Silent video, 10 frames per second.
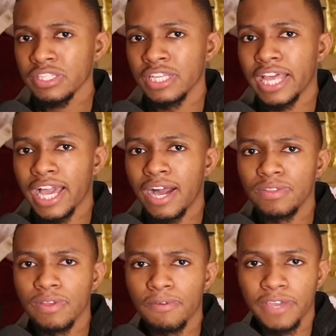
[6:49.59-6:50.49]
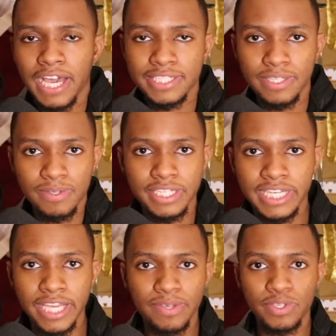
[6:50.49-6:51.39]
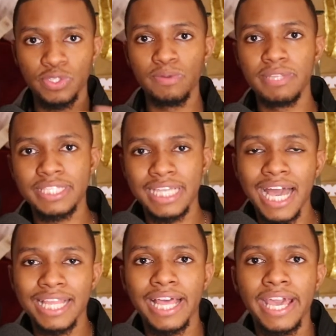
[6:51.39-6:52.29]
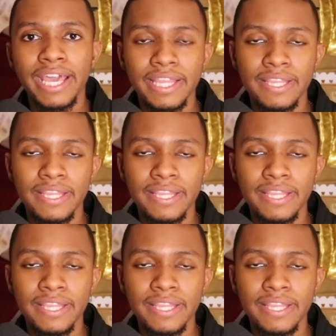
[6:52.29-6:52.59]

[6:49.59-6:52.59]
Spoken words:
don't know if you guys know the channel Zoom to Thailand.